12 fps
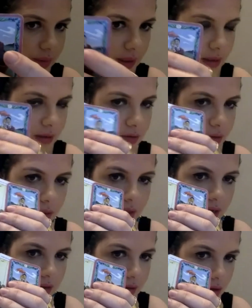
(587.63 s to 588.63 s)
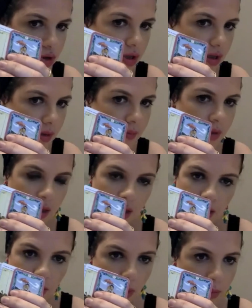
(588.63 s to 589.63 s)
media. So I think essentially
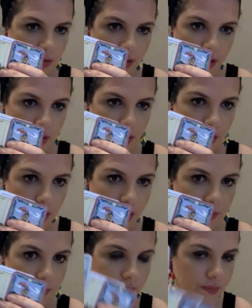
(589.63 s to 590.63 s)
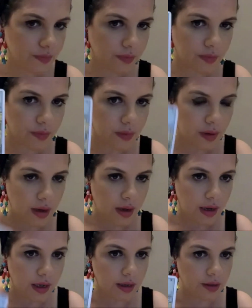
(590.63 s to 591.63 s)
the woman's like, look,
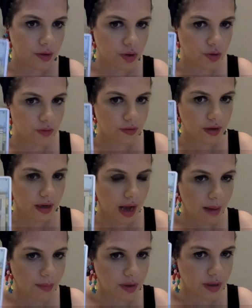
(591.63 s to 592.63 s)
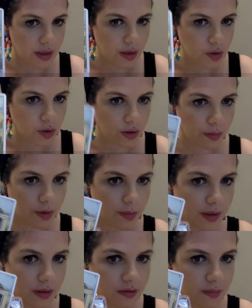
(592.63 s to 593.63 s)
either she was like, I'm gonna
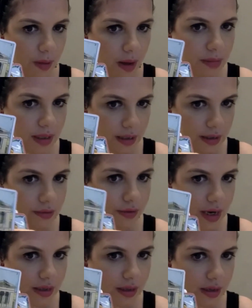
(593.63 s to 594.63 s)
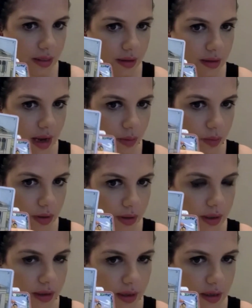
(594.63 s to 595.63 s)
make this public, right, in the
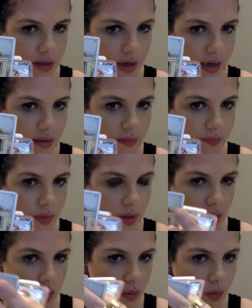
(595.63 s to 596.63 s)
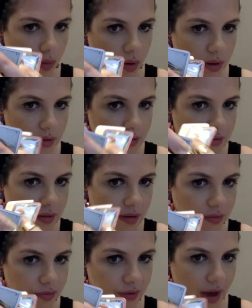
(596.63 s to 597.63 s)
network and the internet, or this could
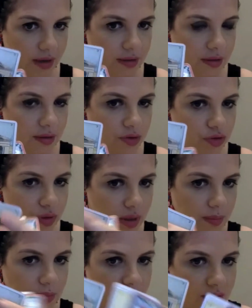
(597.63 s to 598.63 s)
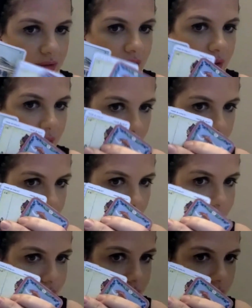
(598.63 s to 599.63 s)
affect the dreams that he
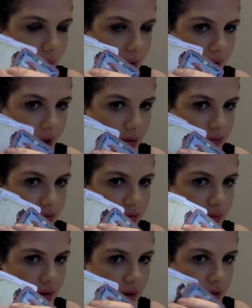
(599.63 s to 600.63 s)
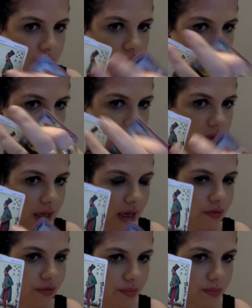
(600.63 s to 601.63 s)
had for the White House, so he
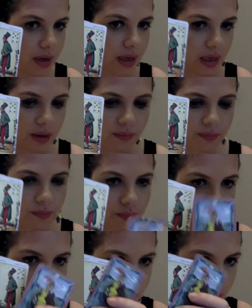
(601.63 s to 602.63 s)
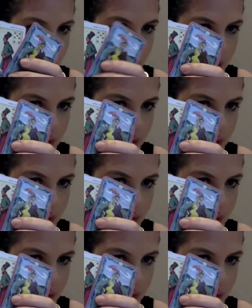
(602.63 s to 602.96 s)
gave her money and made a